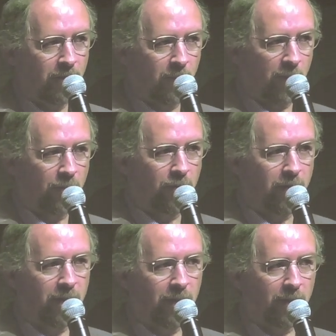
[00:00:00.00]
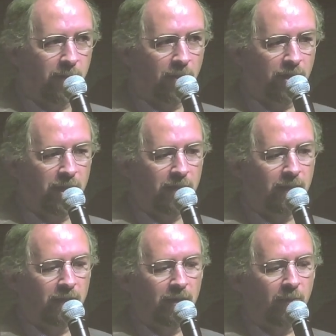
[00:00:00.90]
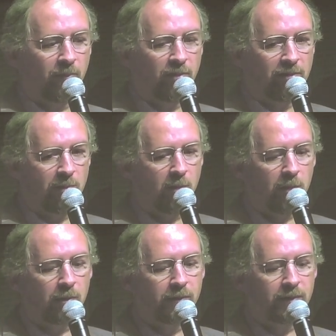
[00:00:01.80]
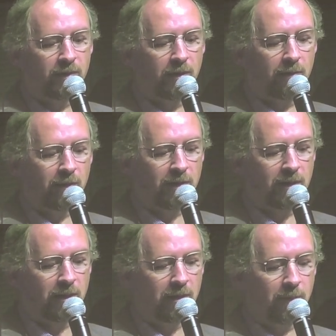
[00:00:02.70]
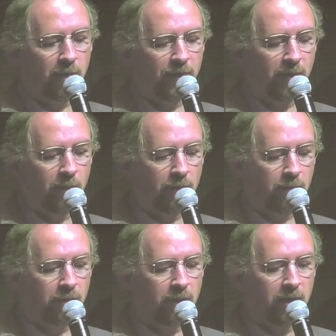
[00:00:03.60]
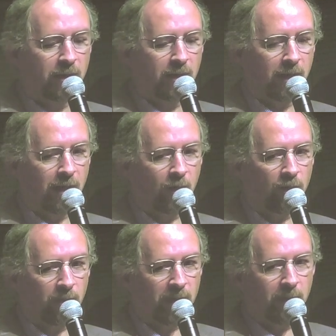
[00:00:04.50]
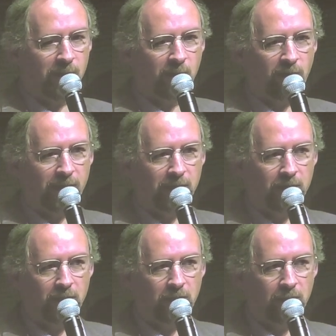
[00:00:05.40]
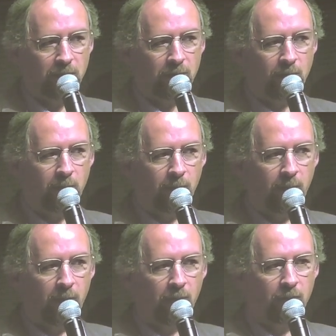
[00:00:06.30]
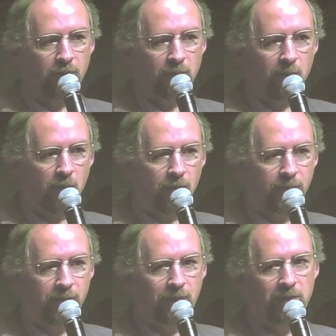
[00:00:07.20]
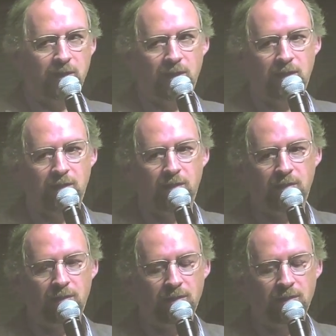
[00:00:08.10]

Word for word: Bitcoin and blockchains are programmable, so it's certainly possible and would be a best practice to build more sophisticated